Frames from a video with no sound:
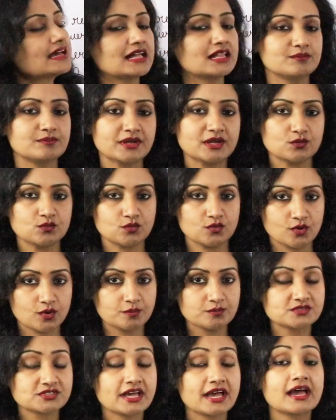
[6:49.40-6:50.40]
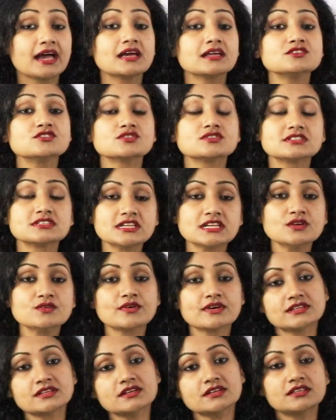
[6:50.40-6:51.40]
helping verbs and to see
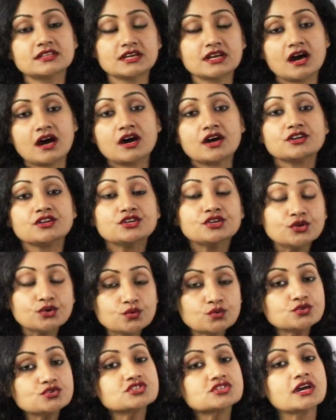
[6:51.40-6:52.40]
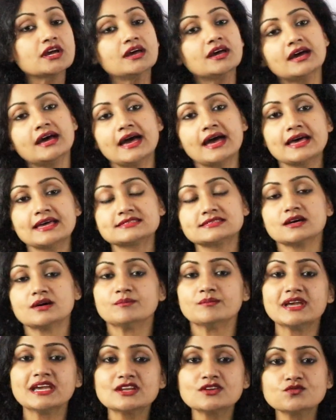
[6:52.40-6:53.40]
whether they are used as a
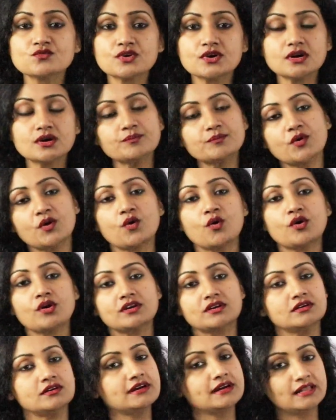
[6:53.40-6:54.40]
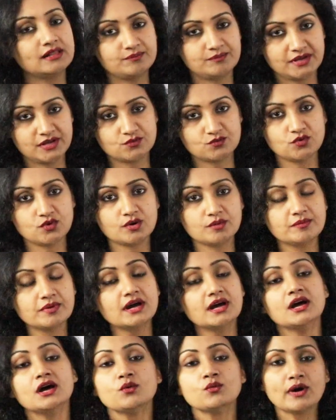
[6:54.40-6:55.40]
main verb or a helping verb.
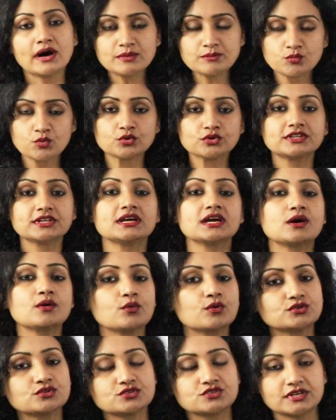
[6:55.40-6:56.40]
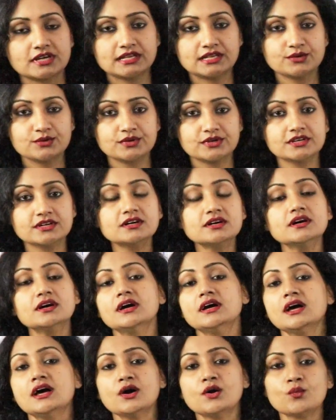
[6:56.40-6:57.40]
One more thing I want to tell you here,
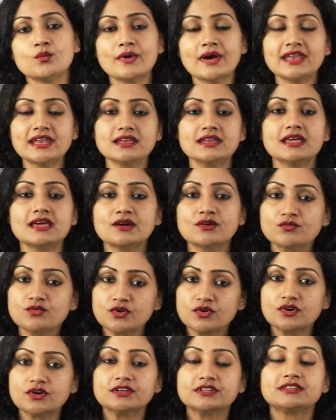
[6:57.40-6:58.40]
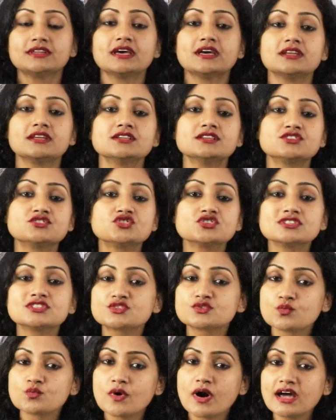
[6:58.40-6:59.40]
whenever there is
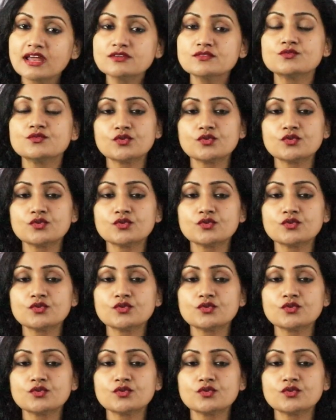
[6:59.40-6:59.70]
just one